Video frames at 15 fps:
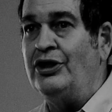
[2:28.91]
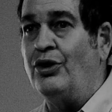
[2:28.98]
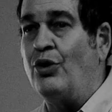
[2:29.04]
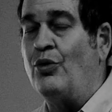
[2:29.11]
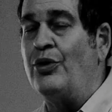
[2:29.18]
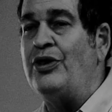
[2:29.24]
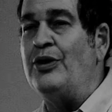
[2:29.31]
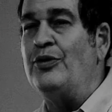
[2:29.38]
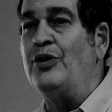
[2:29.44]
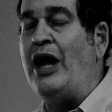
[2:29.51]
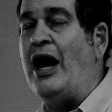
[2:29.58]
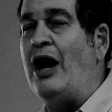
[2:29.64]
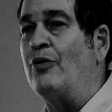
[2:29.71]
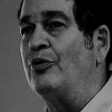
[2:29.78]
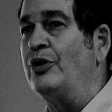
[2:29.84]
or
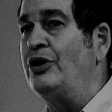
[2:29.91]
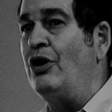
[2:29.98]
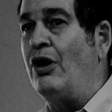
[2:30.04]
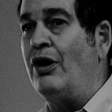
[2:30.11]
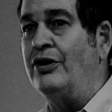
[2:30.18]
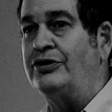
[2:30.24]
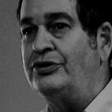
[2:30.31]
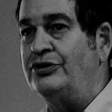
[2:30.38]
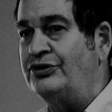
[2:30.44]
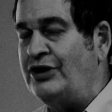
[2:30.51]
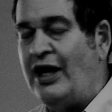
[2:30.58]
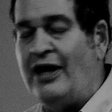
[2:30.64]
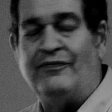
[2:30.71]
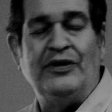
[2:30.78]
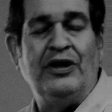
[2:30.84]
without regard to
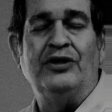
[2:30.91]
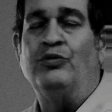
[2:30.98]
safety,